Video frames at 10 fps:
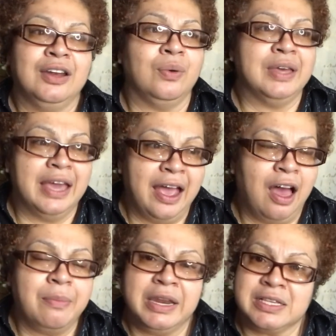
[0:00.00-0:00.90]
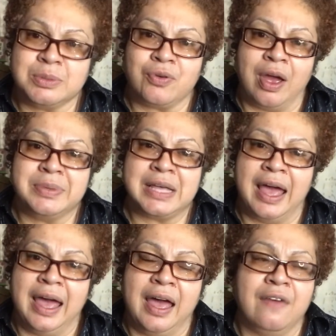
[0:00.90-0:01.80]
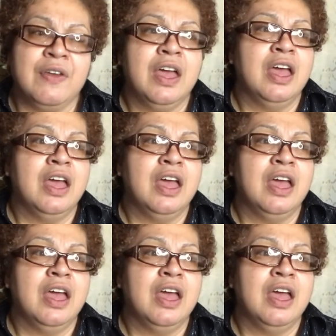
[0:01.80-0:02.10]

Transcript: don't care how many subscribers I have.